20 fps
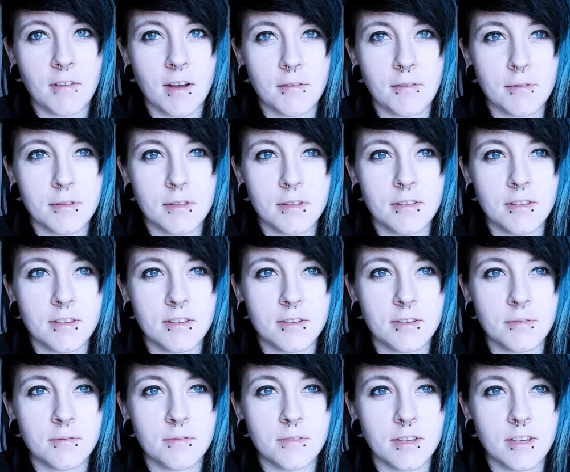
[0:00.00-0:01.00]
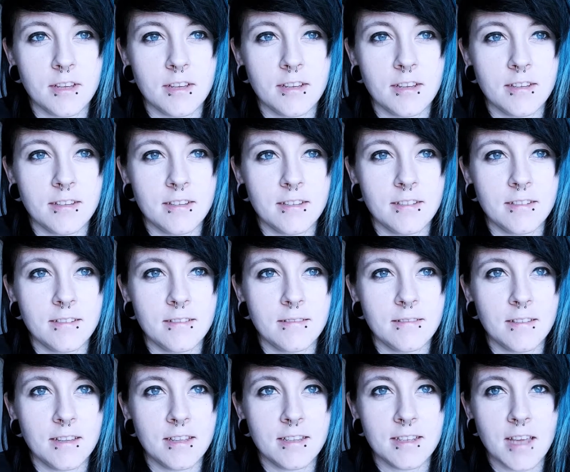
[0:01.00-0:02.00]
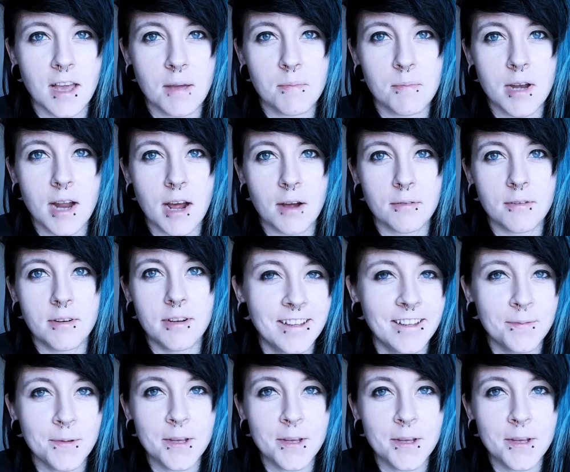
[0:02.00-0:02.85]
rather than the stuff that is getting me down.